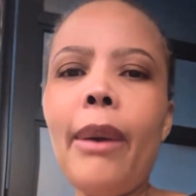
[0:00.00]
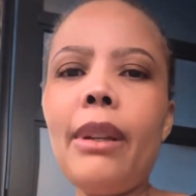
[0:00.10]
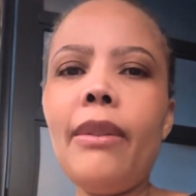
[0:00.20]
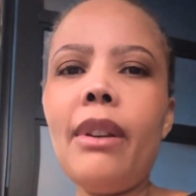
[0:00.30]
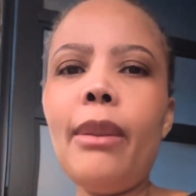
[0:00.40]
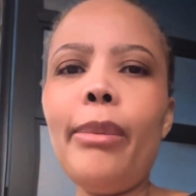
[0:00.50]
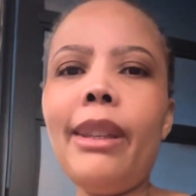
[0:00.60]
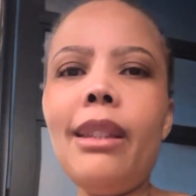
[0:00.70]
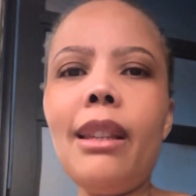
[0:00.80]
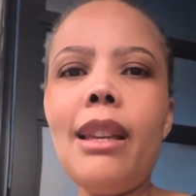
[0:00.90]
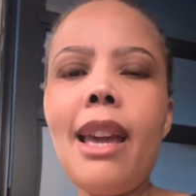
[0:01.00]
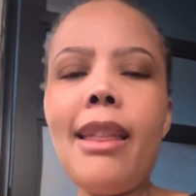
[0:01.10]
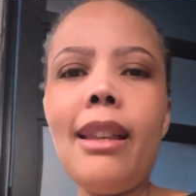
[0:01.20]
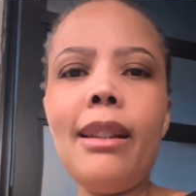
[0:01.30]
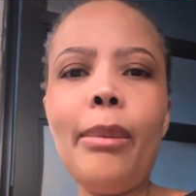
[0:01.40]
I was very busy
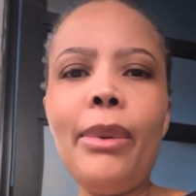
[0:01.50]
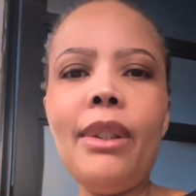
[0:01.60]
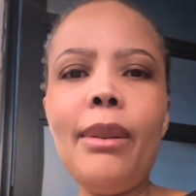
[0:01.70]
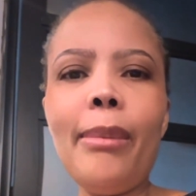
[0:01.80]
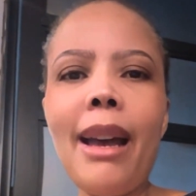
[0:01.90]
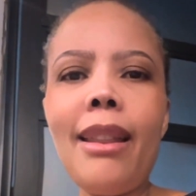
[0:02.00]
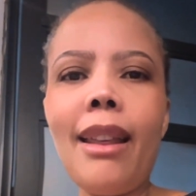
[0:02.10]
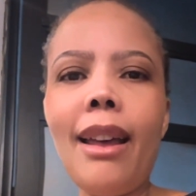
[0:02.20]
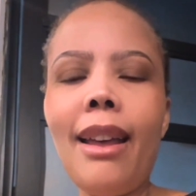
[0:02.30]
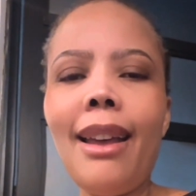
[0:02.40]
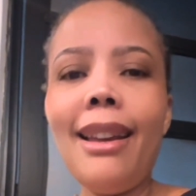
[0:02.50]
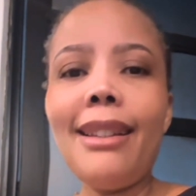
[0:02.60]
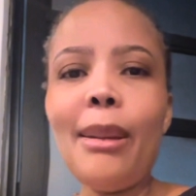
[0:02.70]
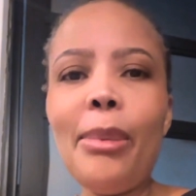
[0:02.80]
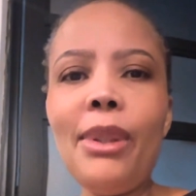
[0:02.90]
and the deputy
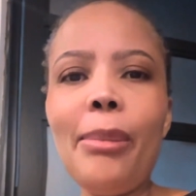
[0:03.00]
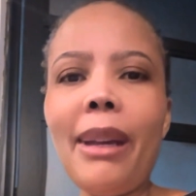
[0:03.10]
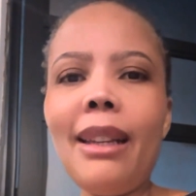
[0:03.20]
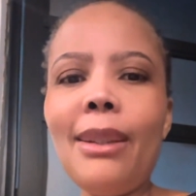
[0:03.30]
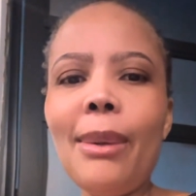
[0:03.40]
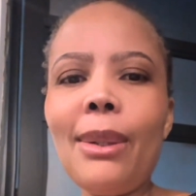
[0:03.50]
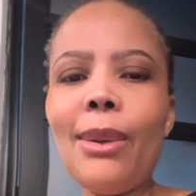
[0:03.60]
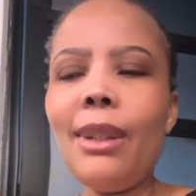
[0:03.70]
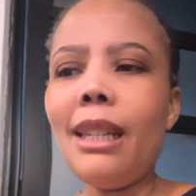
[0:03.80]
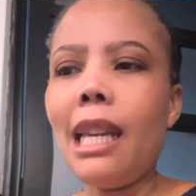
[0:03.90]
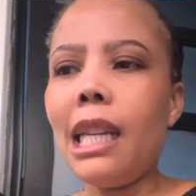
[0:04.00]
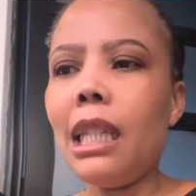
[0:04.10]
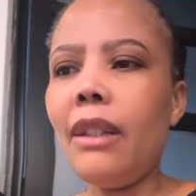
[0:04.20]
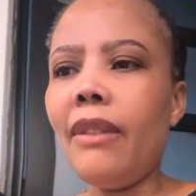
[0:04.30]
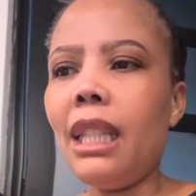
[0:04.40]
parent was not here.
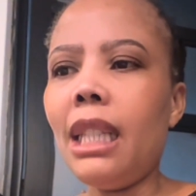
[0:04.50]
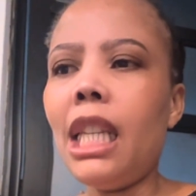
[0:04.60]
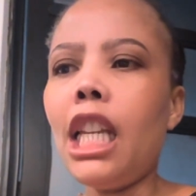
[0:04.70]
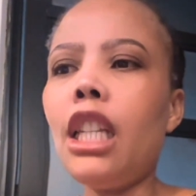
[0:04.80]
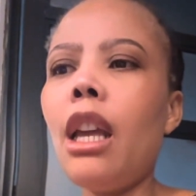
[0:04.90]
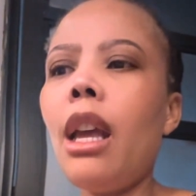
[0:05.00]
She visited,